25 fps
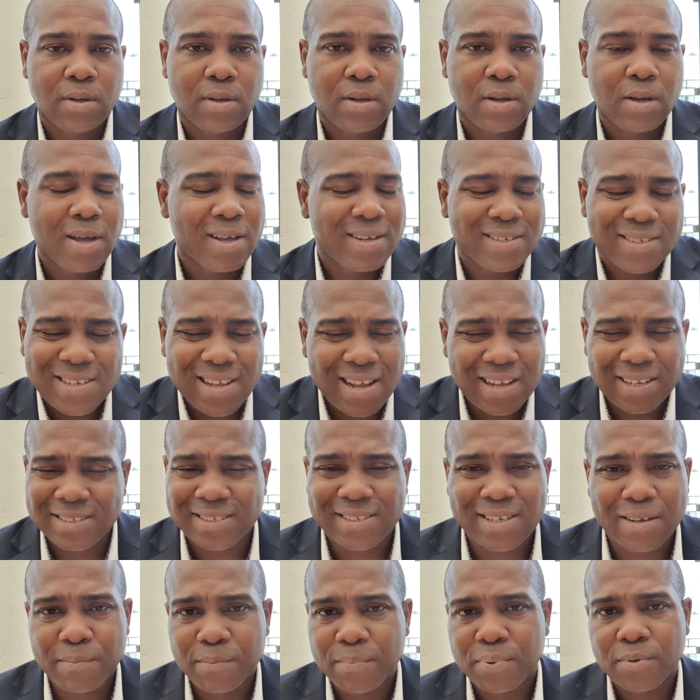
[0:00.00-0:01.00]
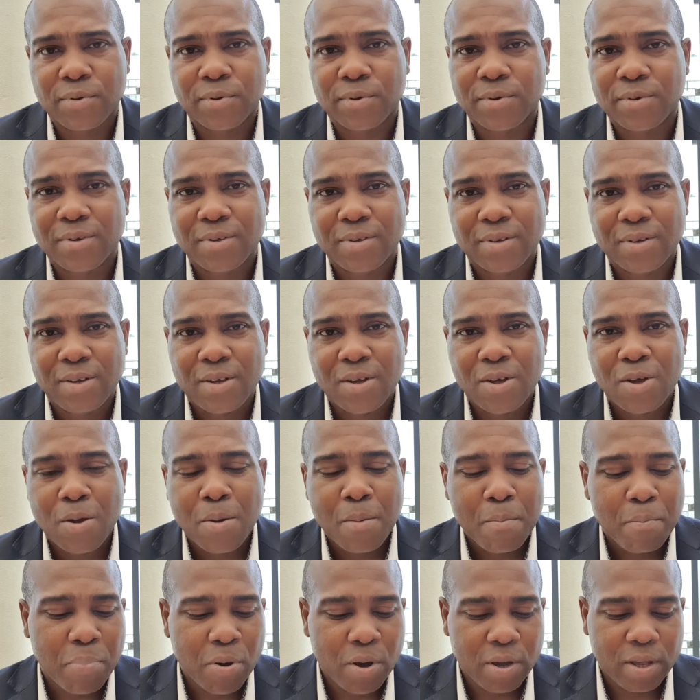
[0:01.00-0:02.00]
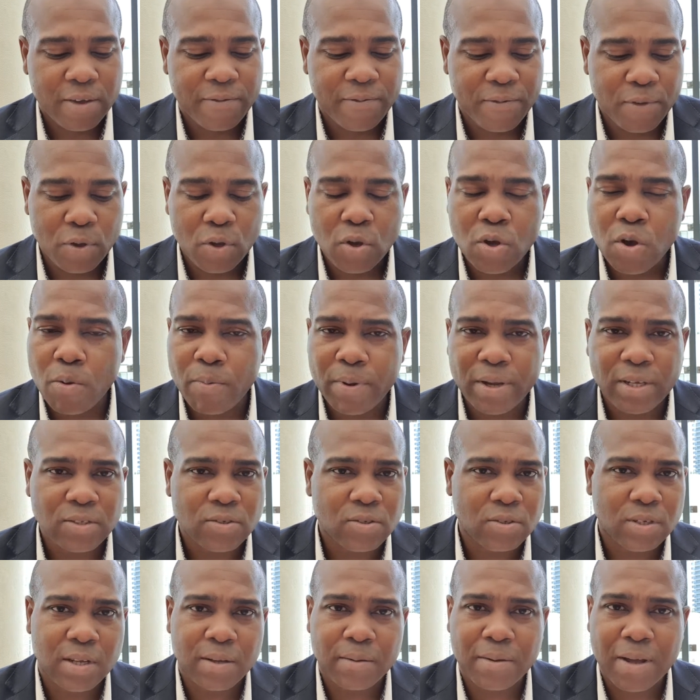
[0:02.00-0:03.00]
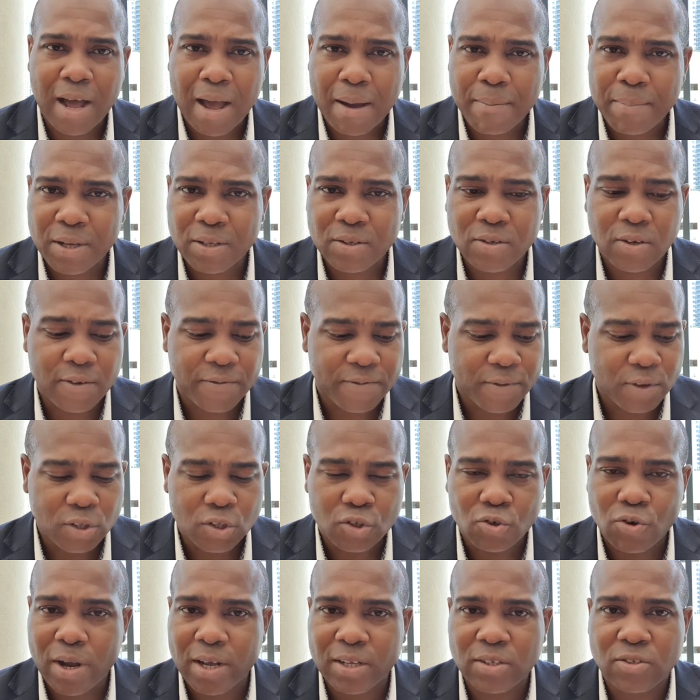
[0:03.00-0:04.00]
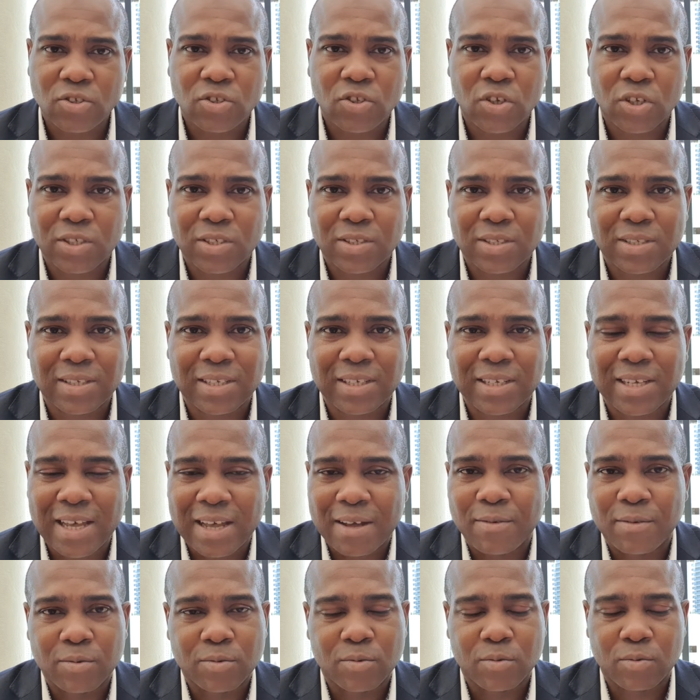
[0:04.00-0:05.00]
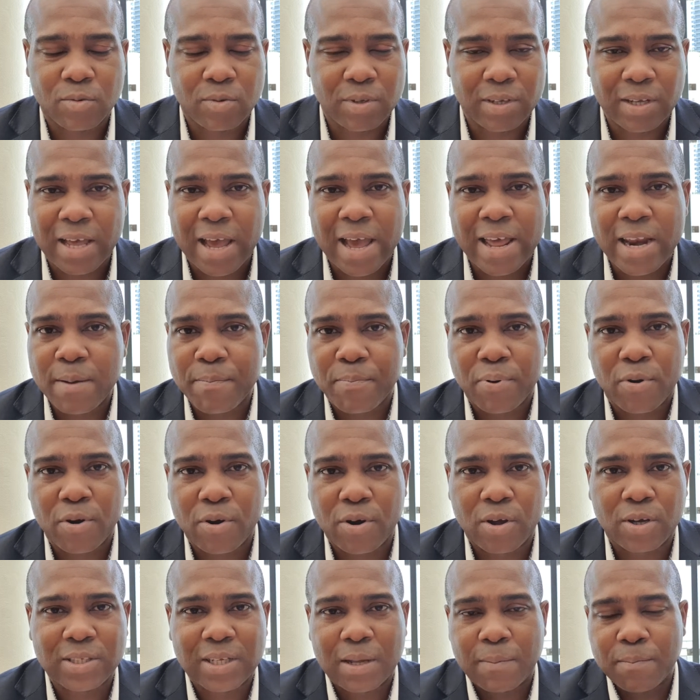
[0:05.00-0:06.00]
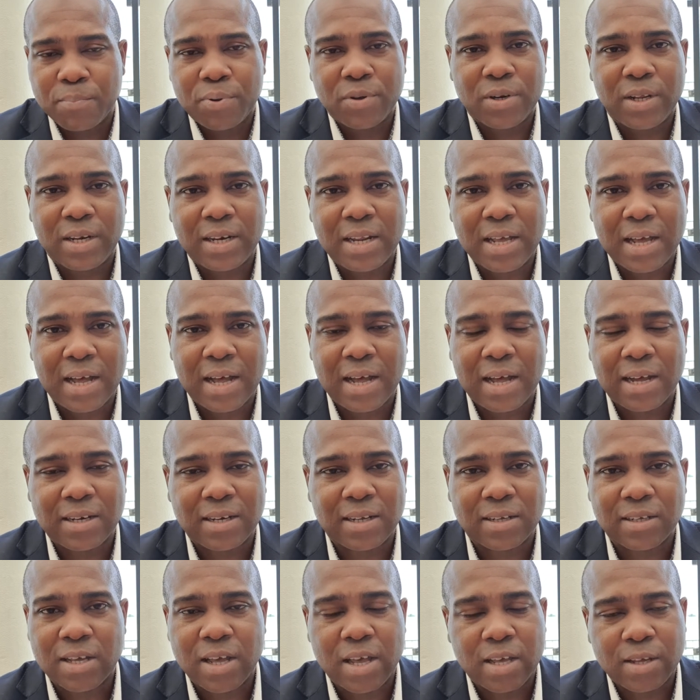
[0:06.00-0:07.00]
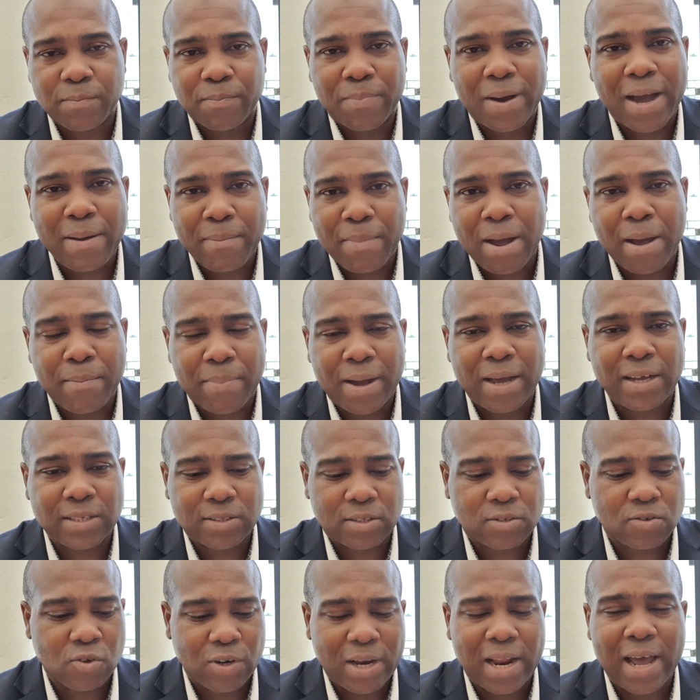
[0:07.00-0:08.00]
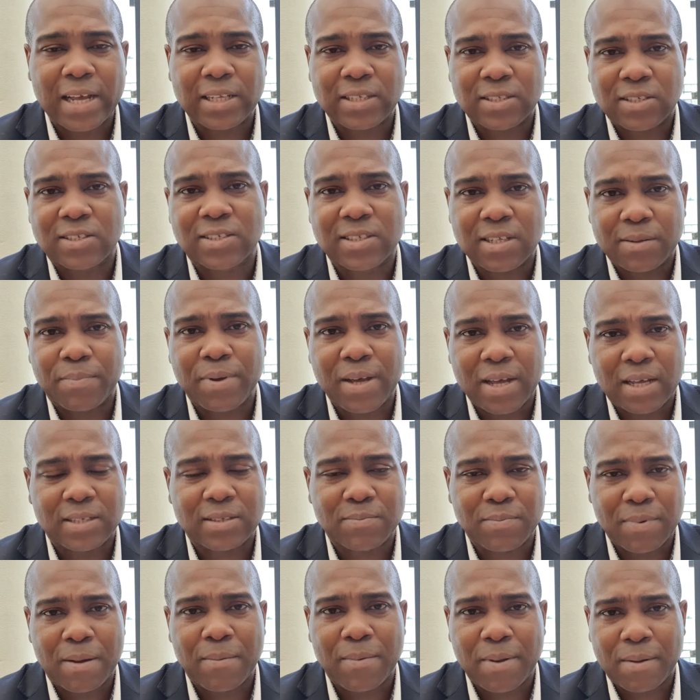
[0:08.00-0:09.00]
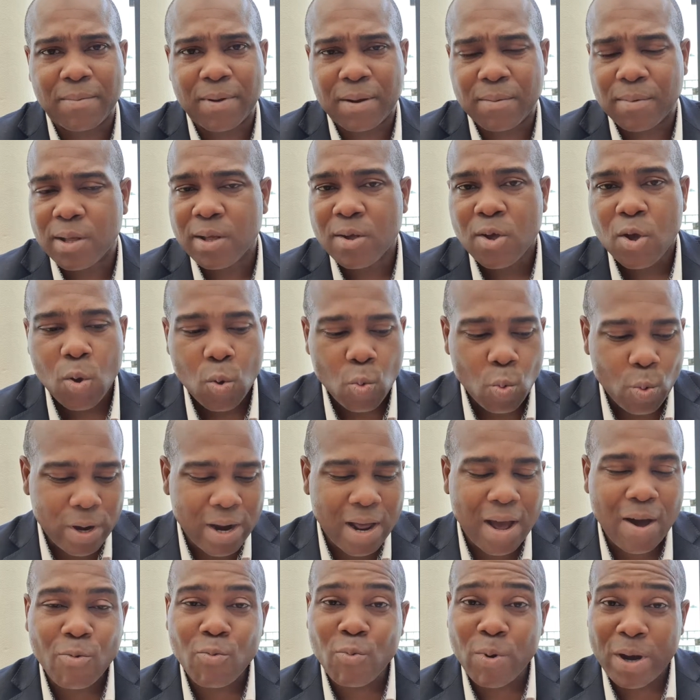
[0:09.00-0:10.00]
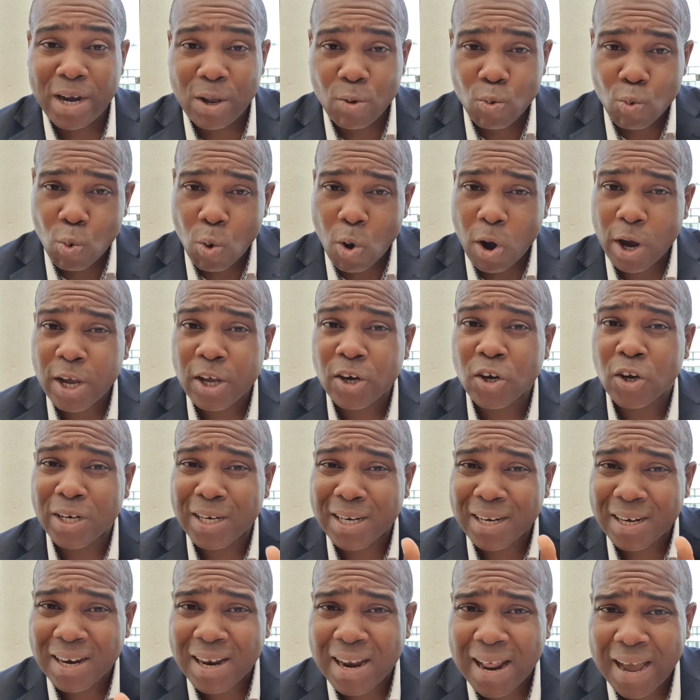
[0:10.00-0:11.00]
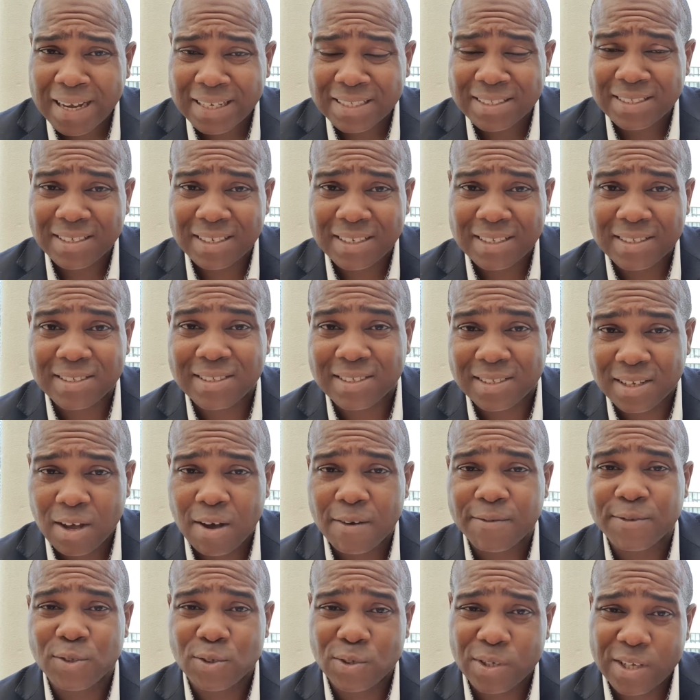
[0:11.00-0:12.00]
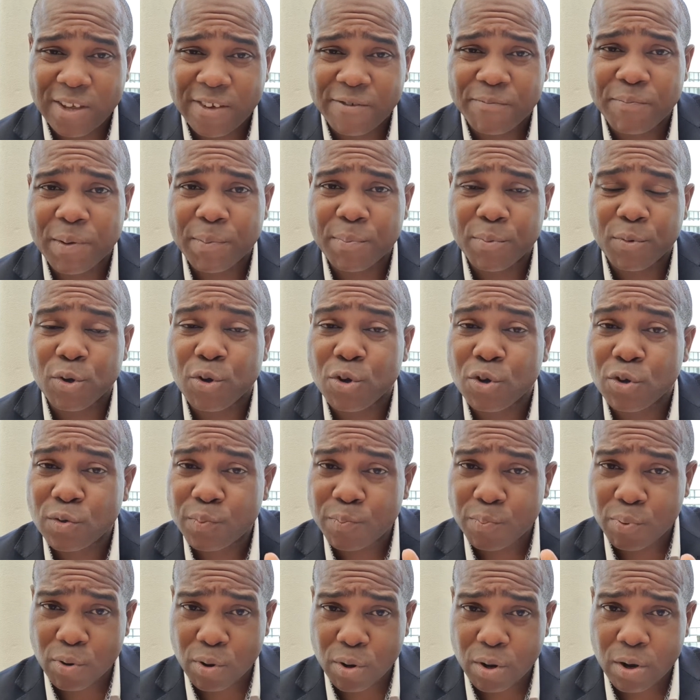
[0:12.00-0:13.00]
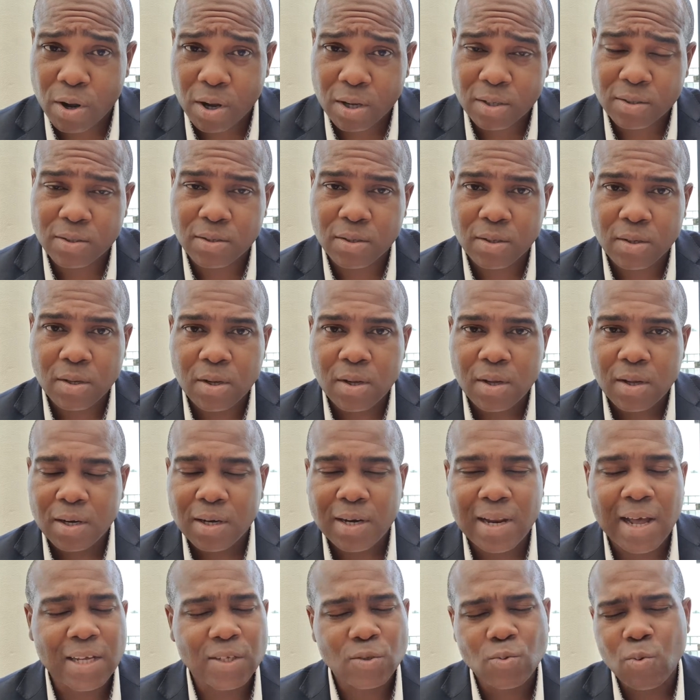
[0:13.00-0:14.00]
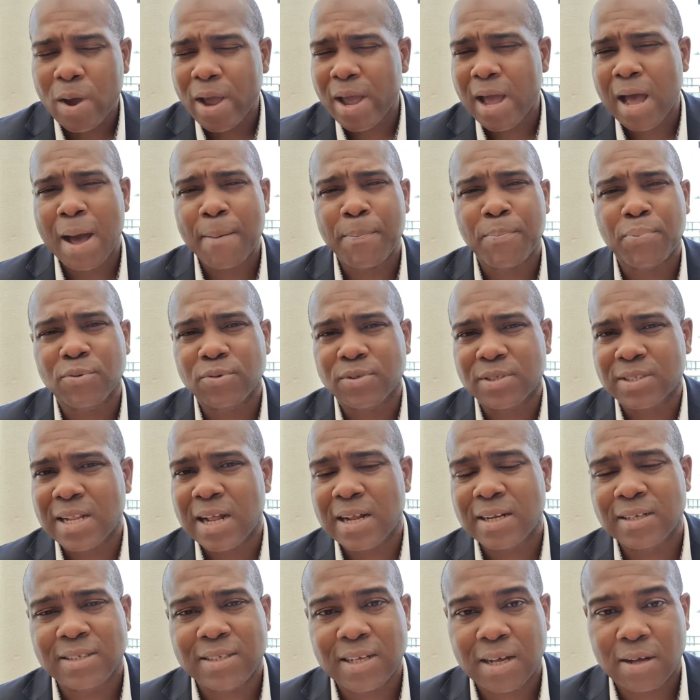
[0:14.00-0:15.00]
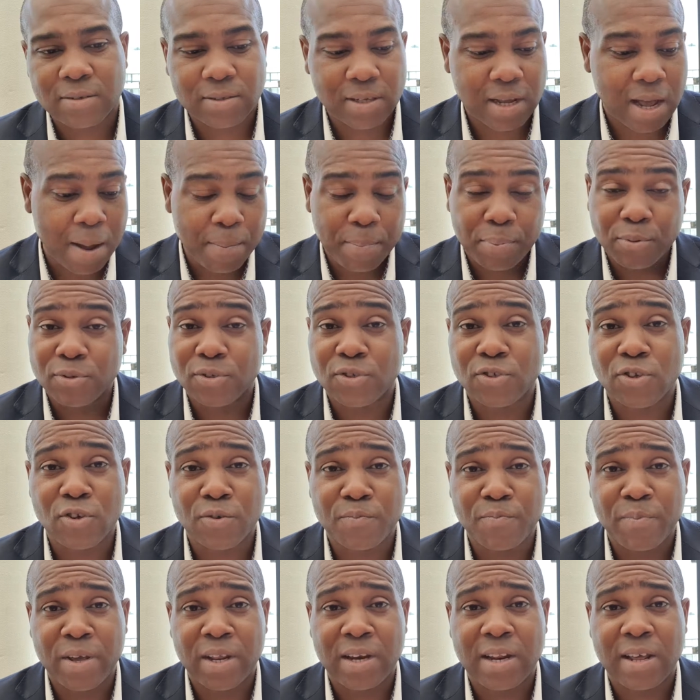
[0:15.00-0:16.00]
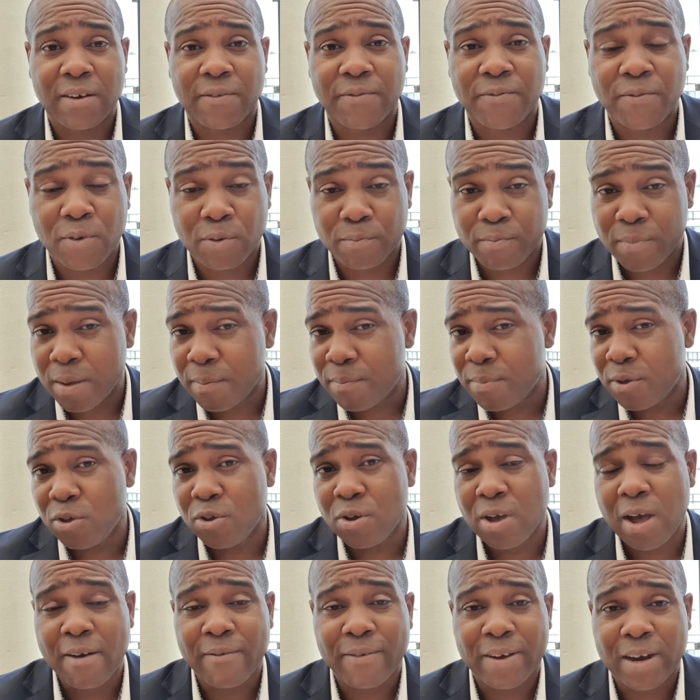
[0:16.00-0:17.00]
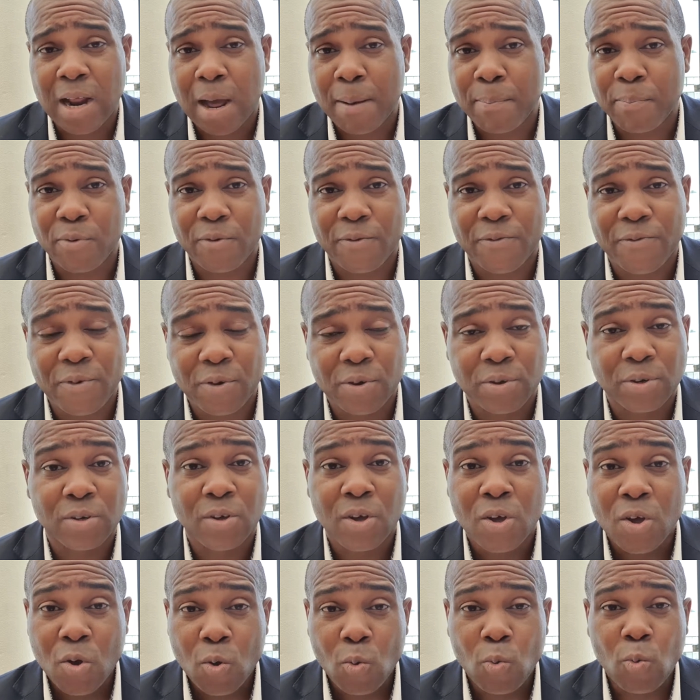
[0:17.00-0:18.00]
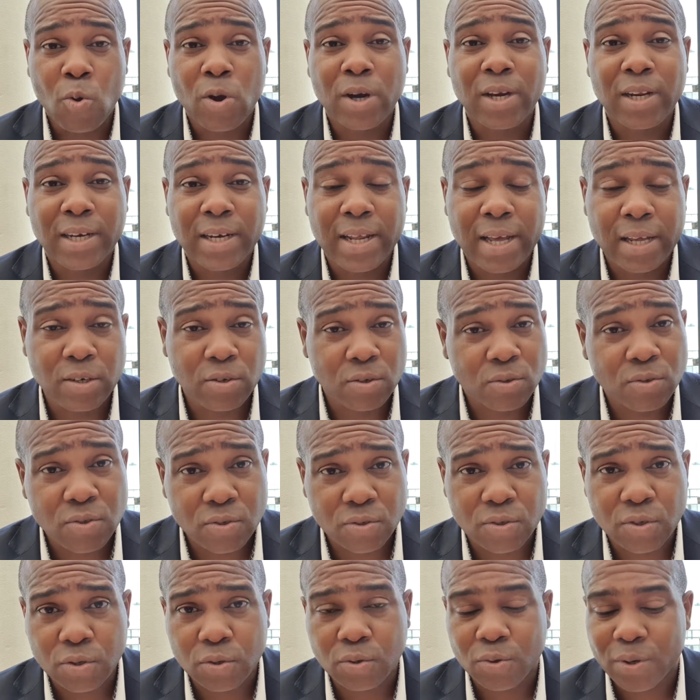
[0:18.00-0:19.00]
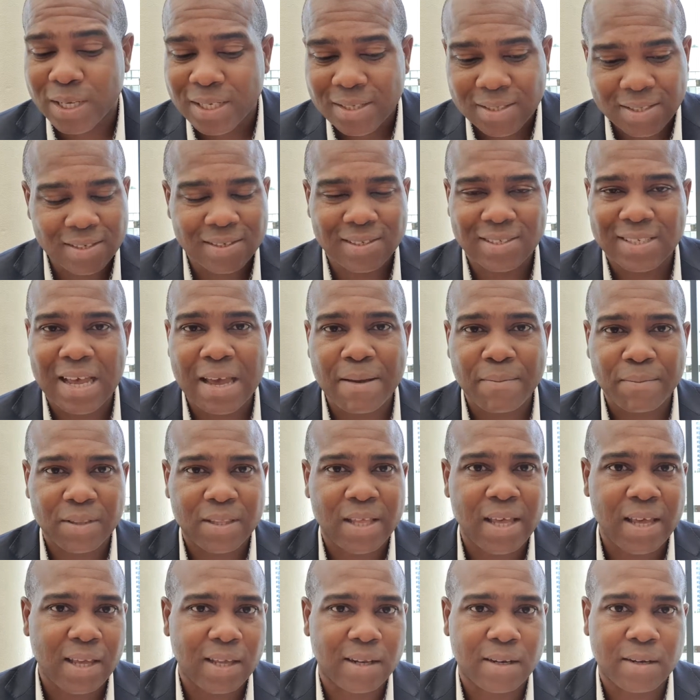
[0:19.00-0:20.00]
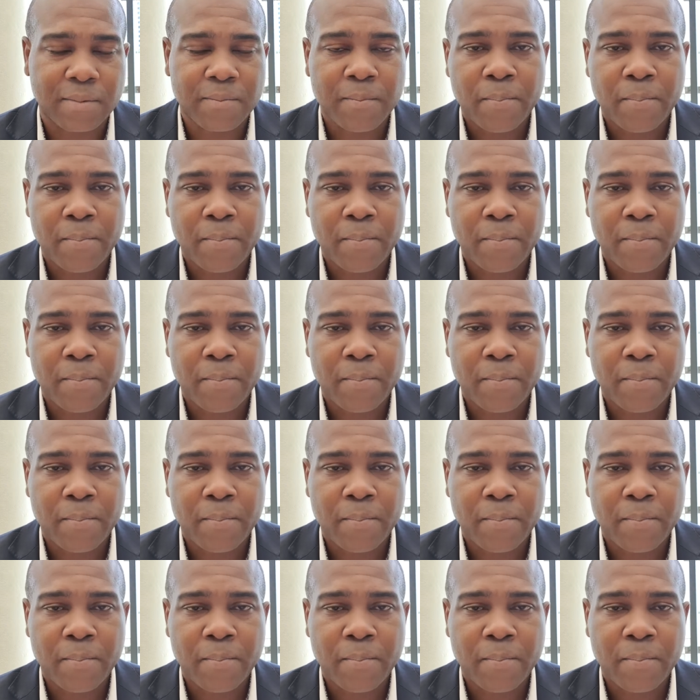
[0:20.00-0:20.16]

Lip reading: It's that simple. But if you go into the habit of you're trying to just get any product and put in their hand and, hey, buy my bicycle lights, it's the best, blah blah blah, without really working on the light itself to give people good products, that's why Apple stands out. Apple sold me their phone. Maybe you have an Apple phone. What did they do to you? It's the same thing.